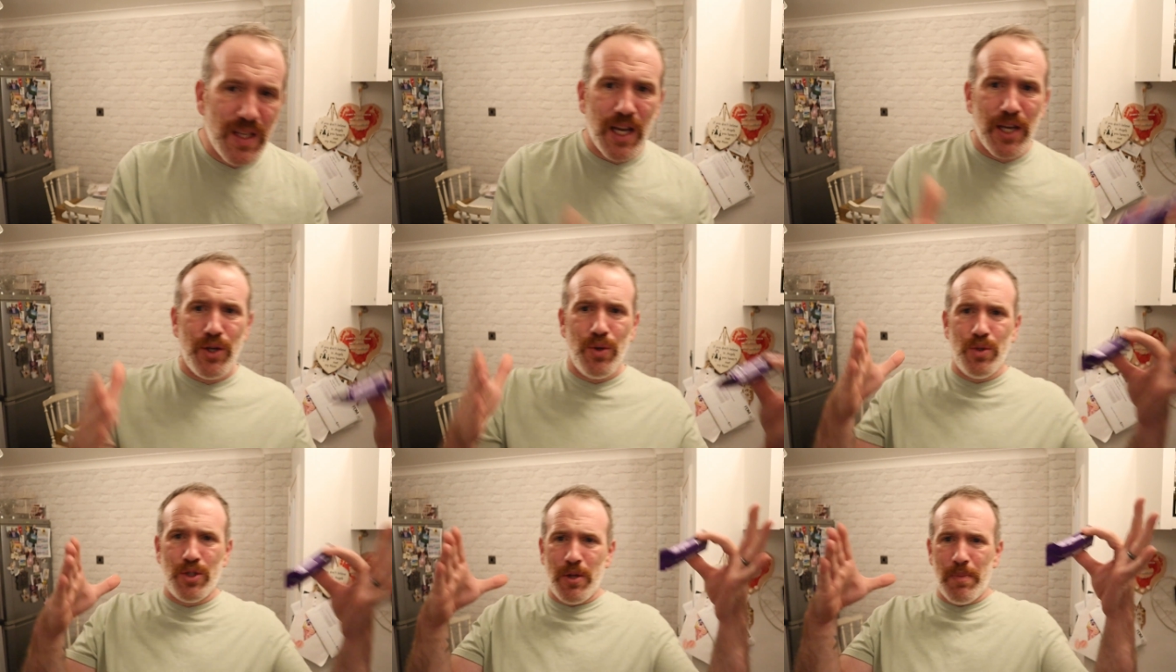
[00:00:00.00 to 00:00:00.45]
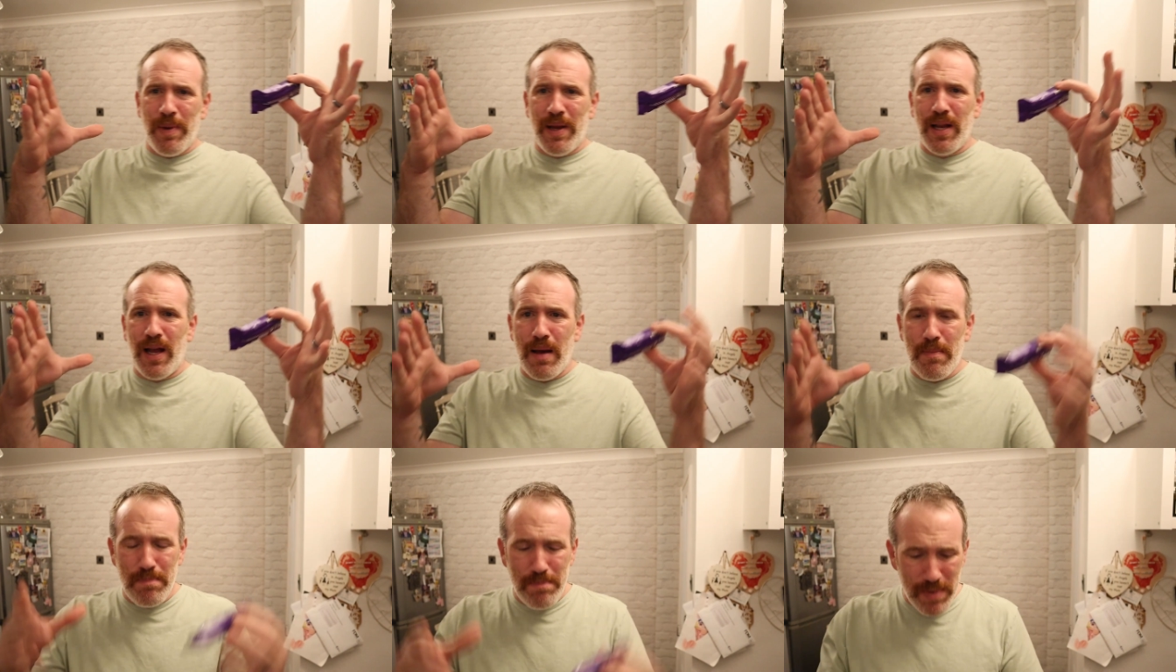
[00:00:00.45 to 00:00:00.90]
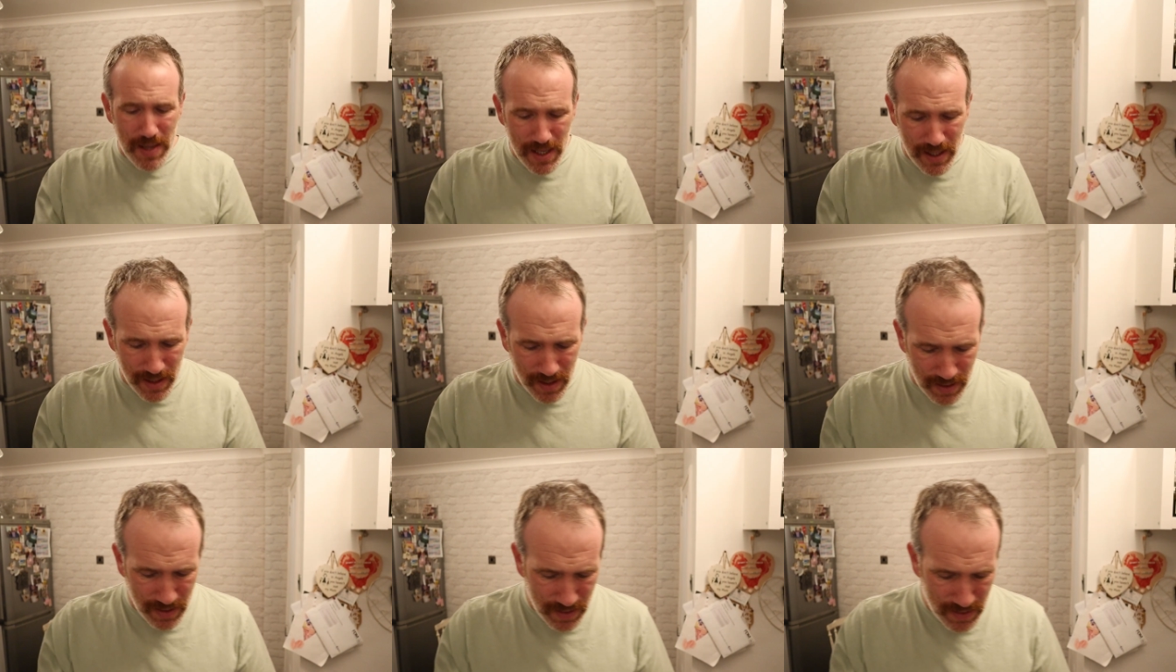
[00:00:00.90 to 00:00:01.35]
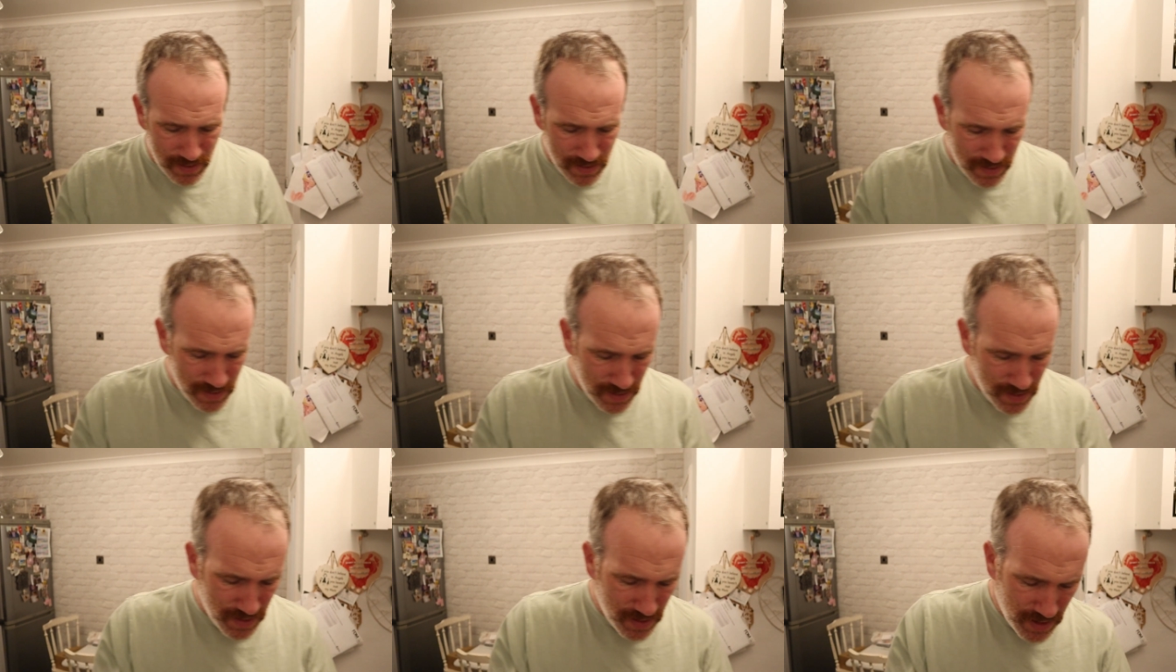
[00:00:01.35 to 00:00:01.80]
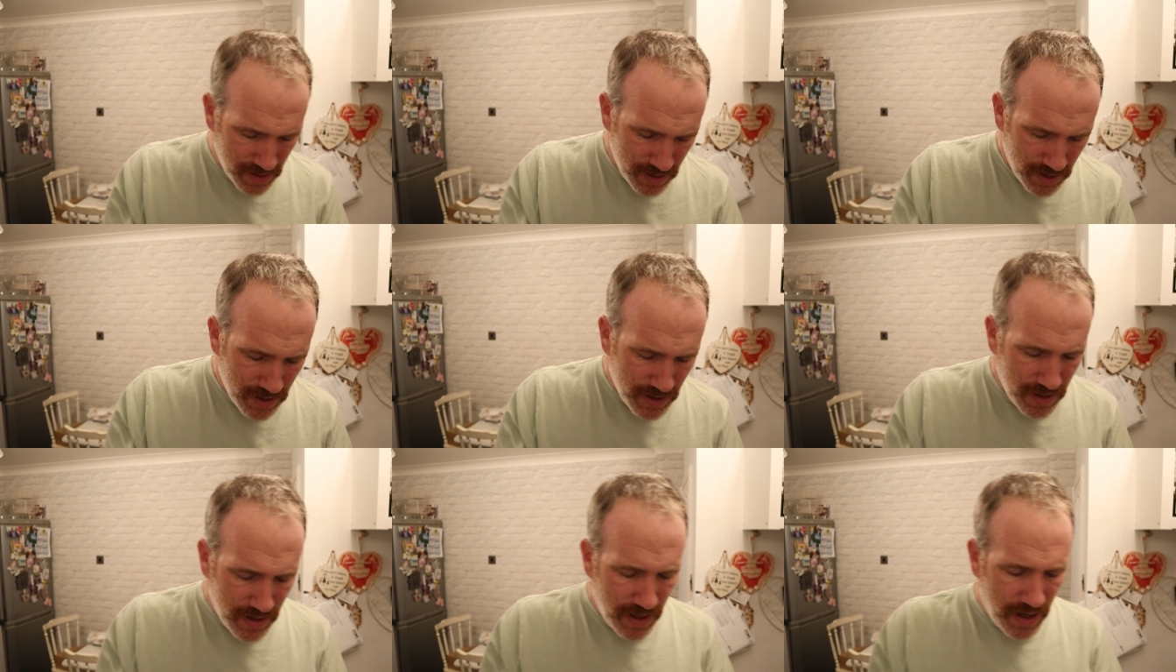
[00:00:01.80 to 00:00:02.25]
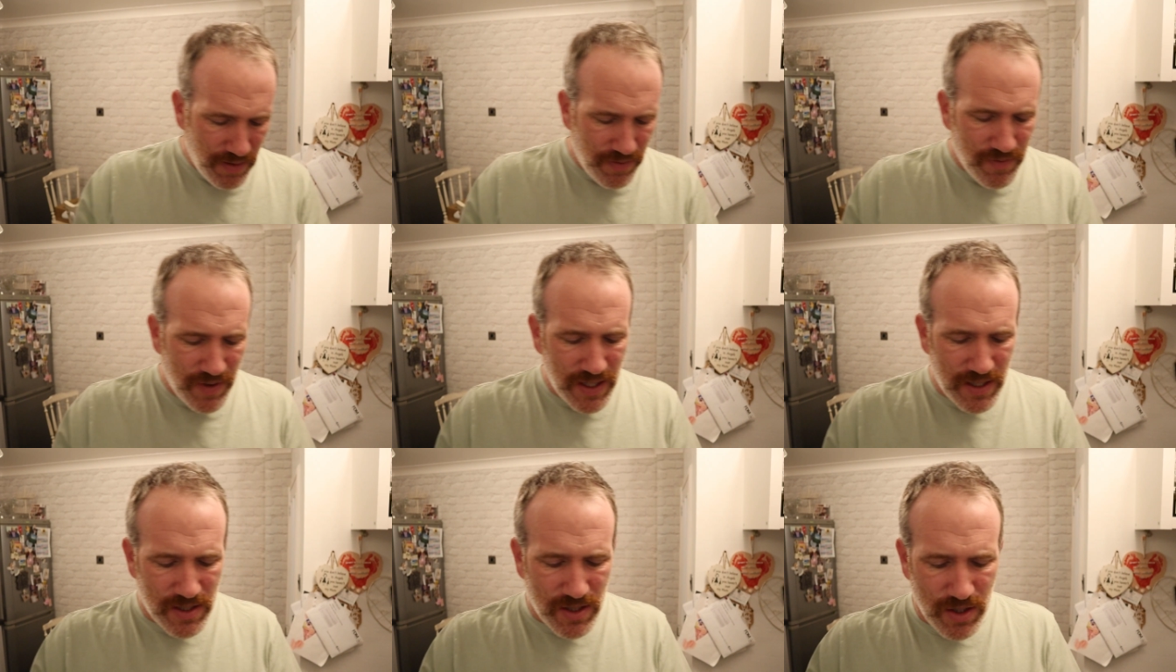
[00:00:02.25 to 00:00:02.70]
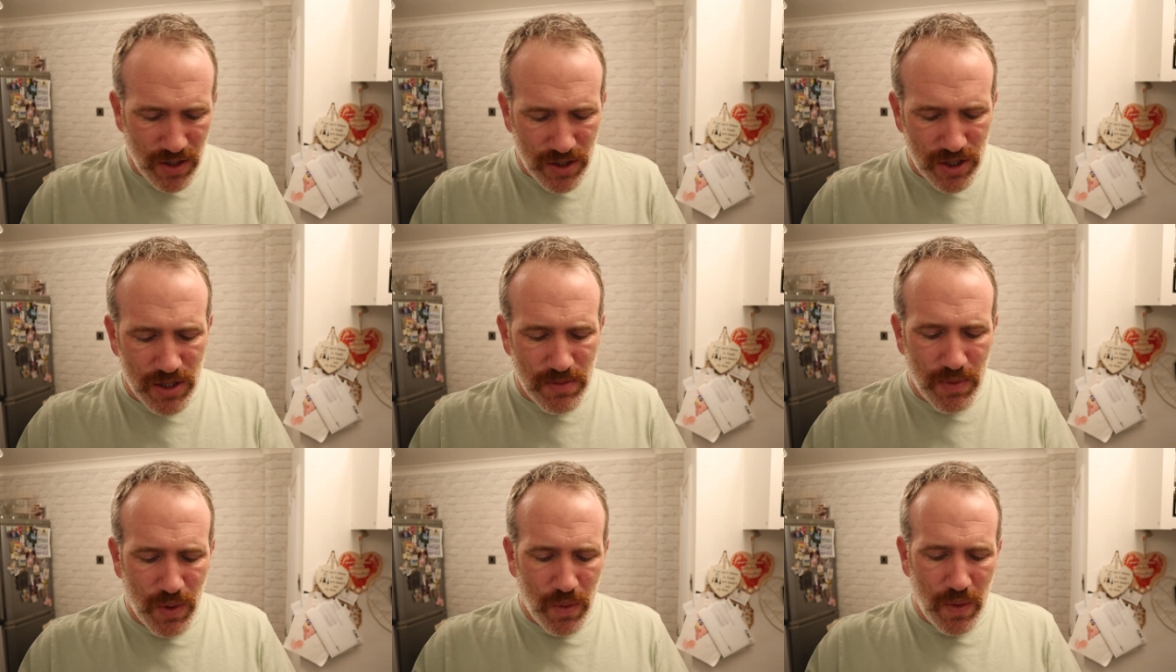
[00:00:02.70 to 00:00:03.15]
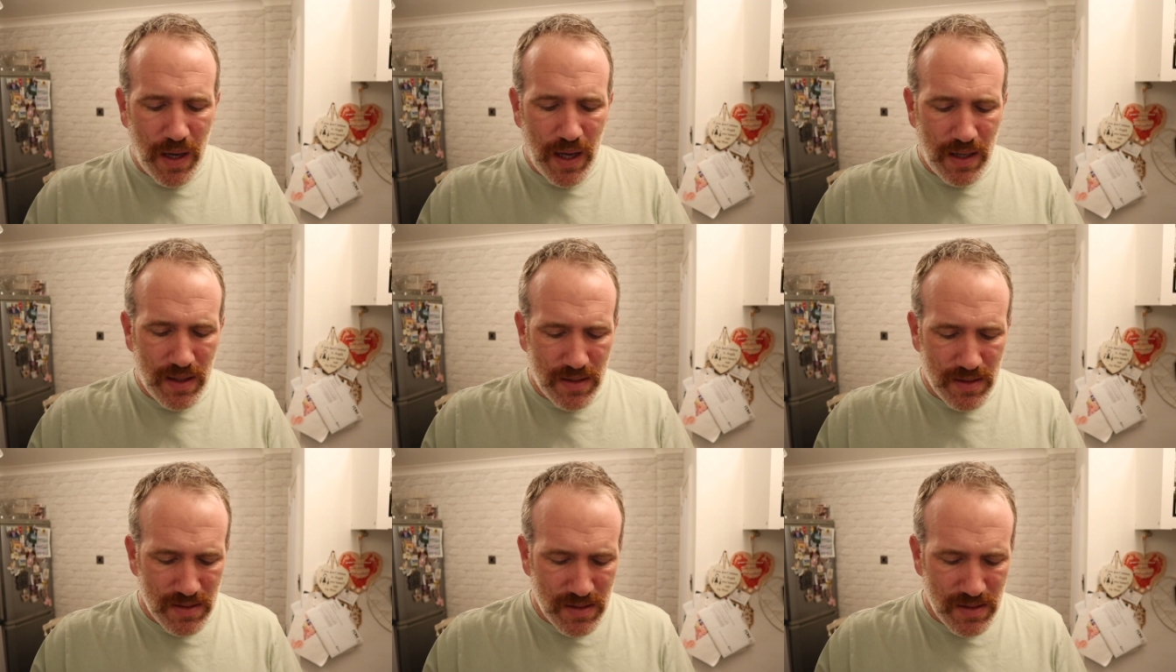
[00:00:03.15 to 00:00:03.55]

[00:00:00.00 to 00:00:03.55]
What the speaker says: They used to be that big. Everything's got smaller.